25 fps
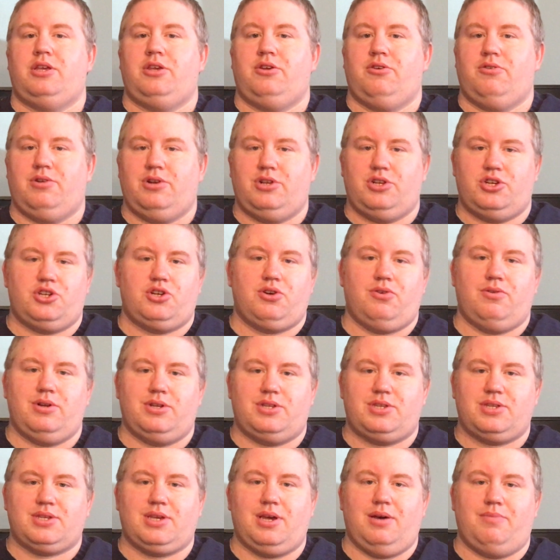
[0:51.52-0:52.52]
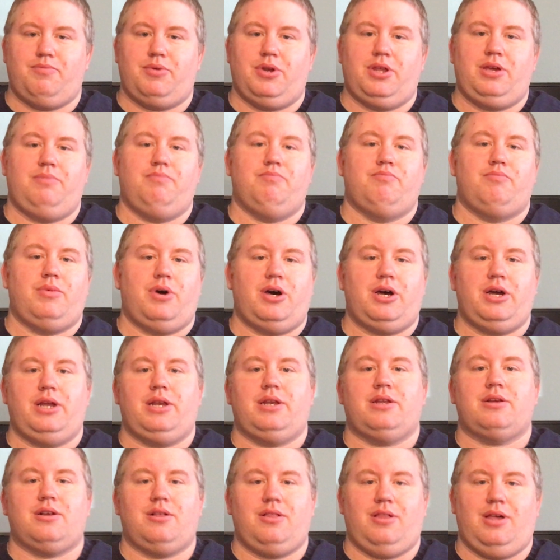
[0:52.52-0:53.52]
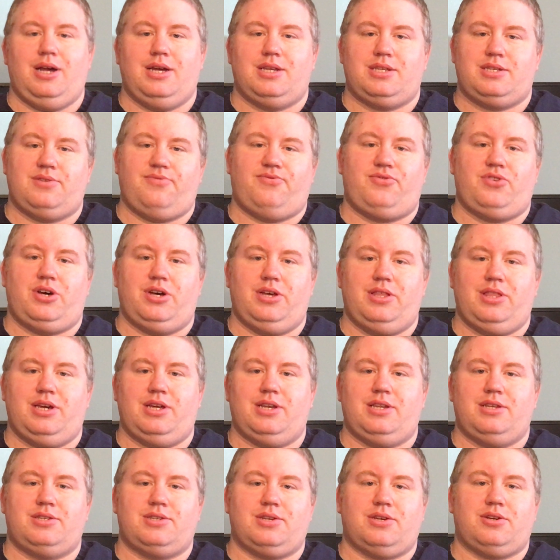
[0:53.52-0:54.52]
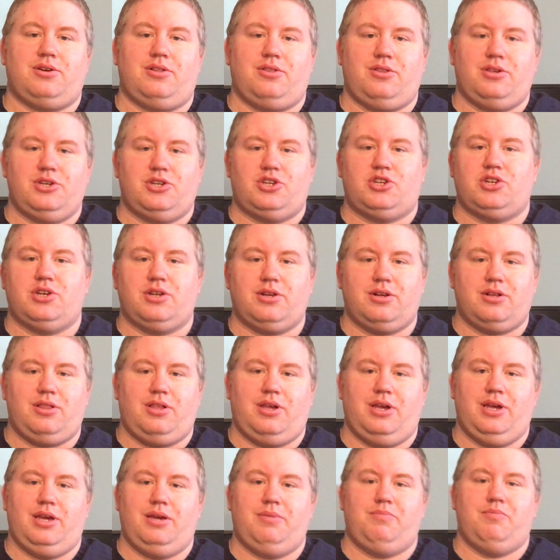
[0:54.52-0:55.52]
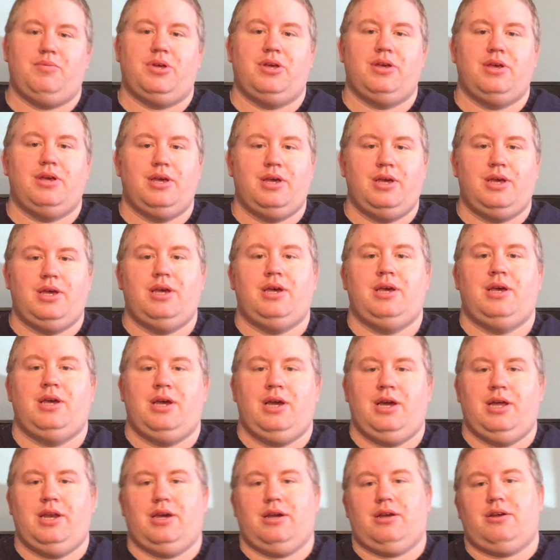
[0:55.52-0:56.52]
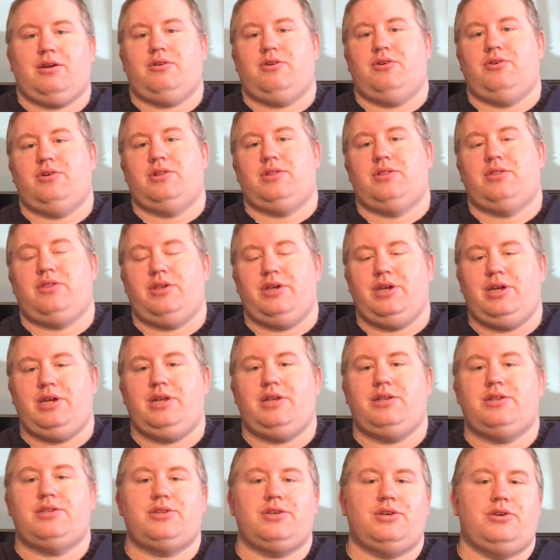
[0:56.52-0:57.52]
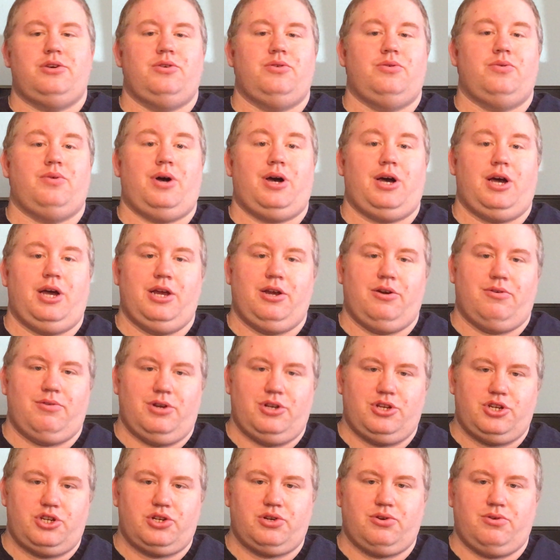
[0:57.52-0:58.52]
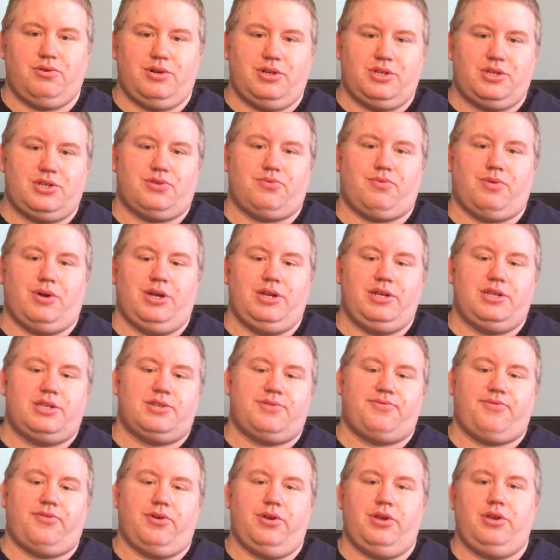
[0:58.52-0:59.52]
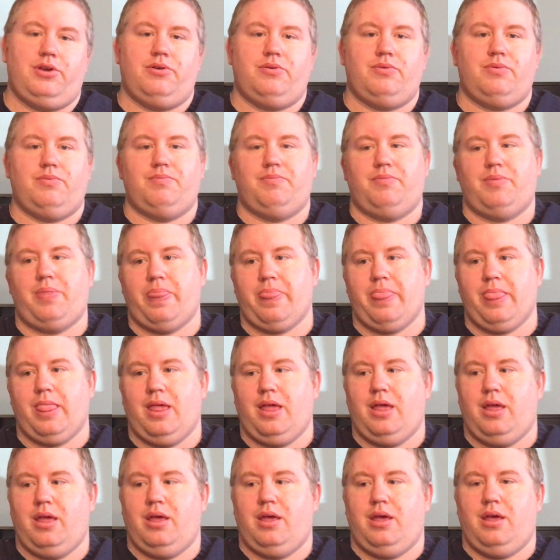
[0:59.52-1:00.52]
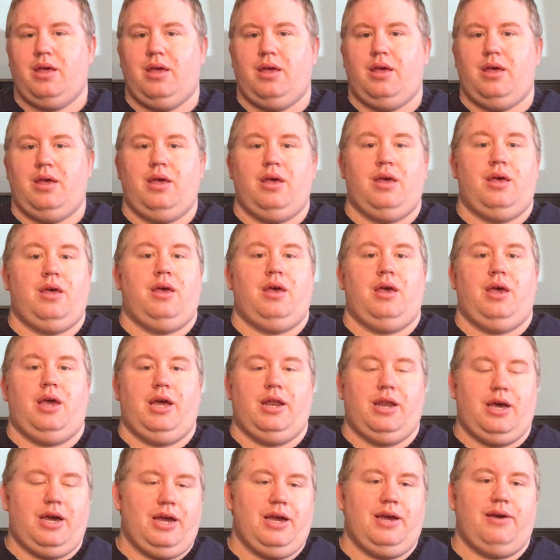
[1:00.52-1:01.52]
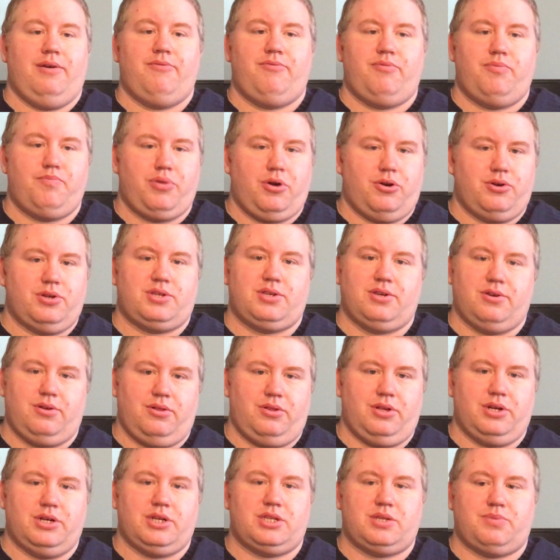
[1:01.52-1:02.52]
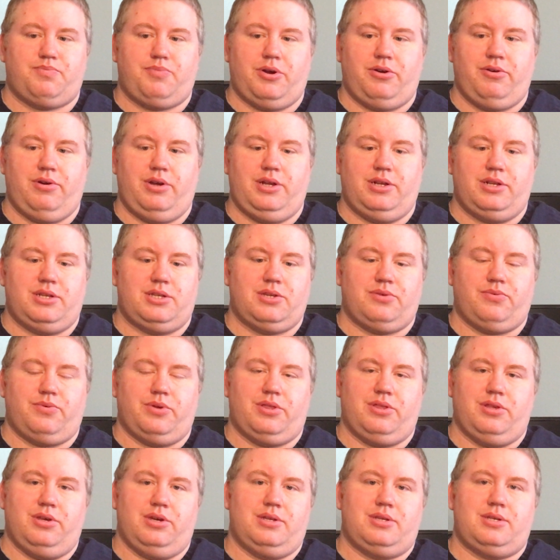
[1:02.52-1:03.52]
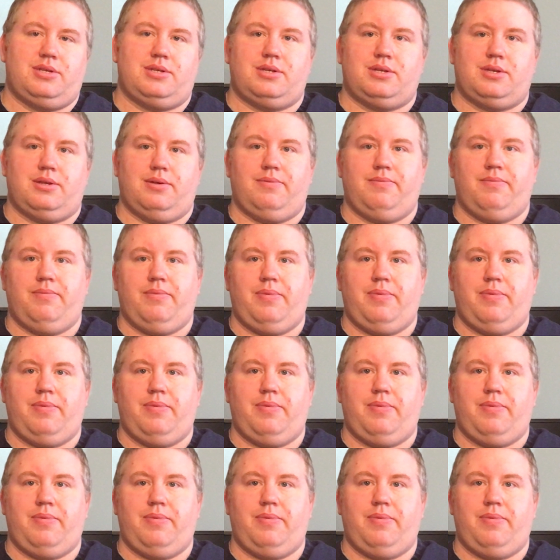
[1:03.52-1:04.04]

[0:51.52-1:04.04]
your insurance company might classify that as a collision claim, and it could lead to higher insurance rates for you. And I have personal experience with this.